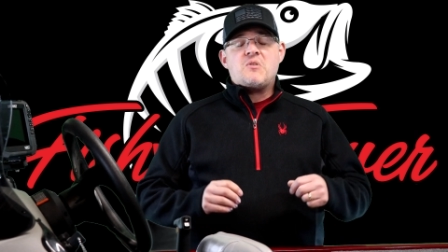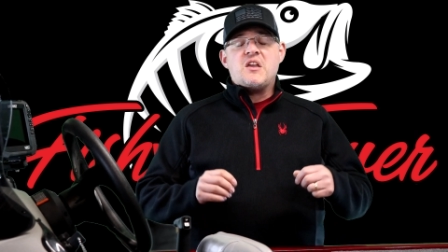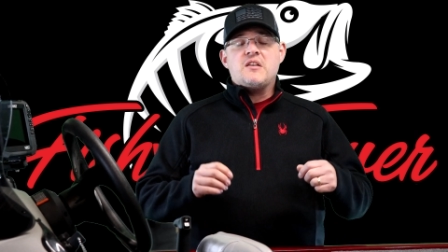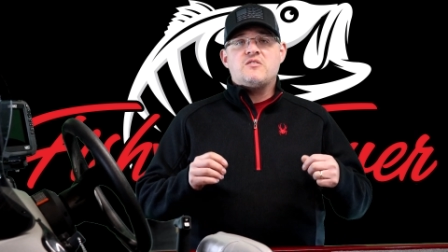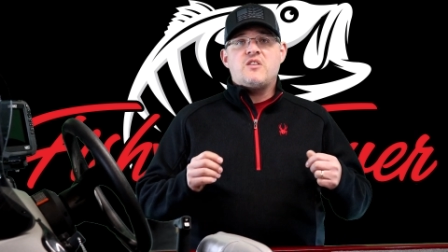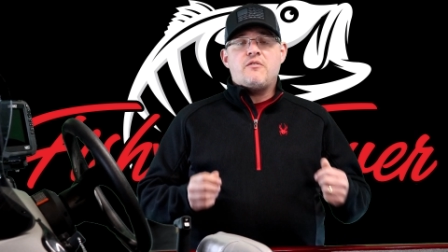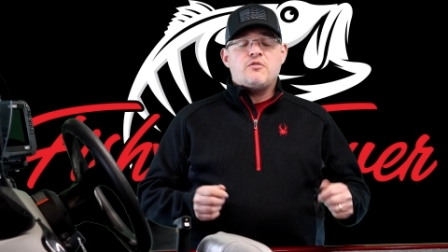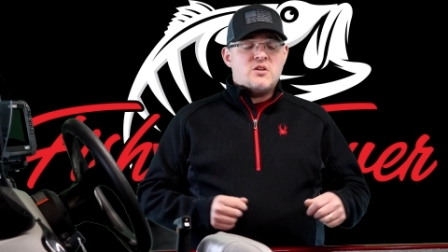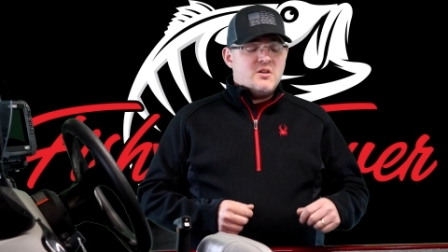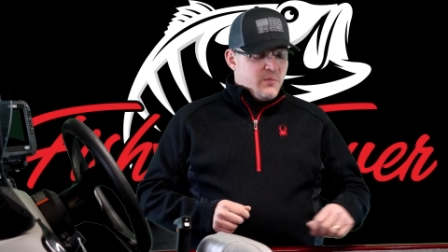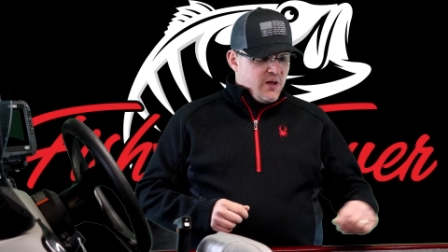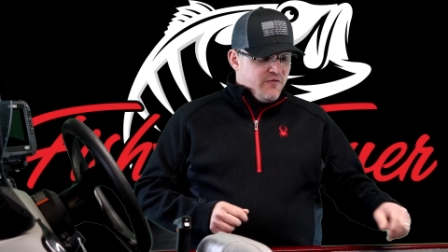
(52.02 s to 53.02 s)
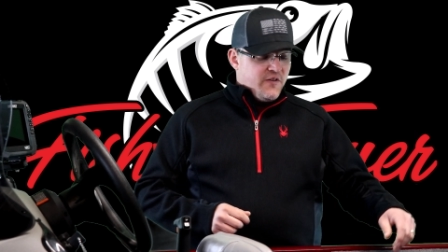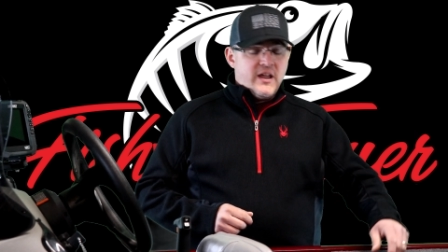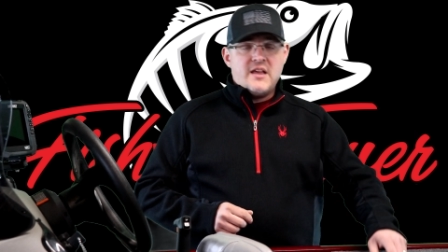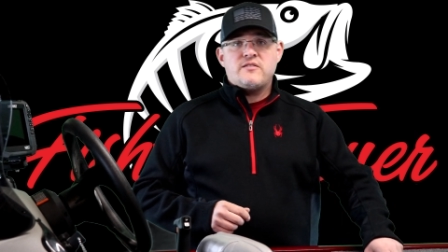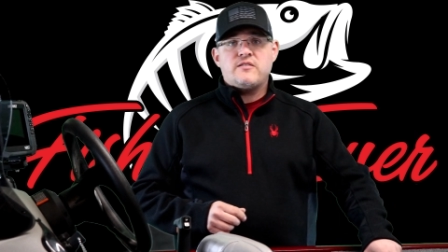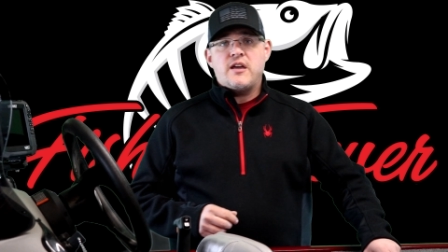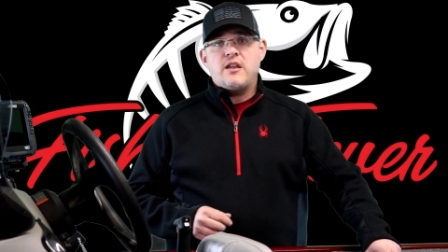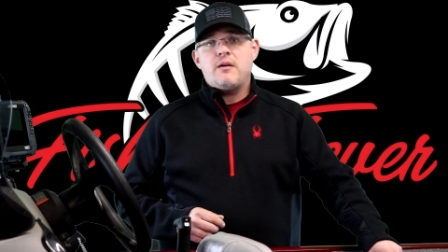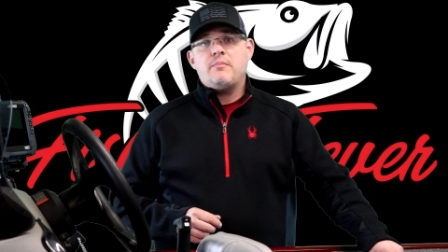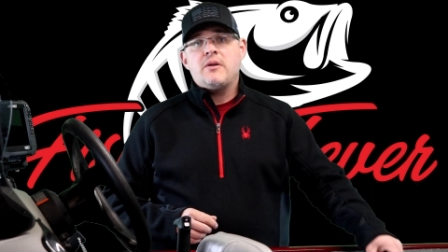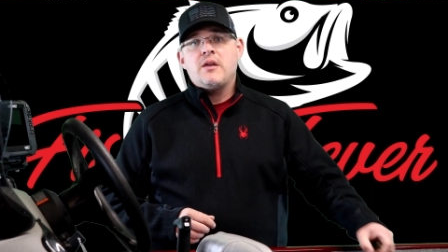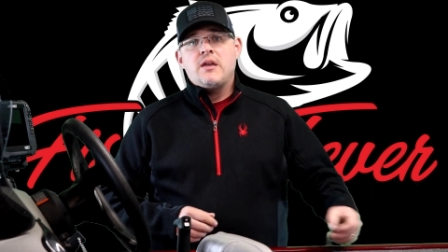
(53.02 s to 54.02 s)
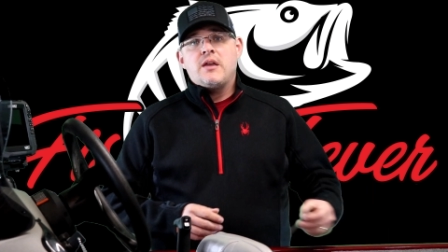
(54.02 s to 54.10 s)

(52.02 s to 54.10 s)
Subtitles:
is definitely going to be a finesse setup.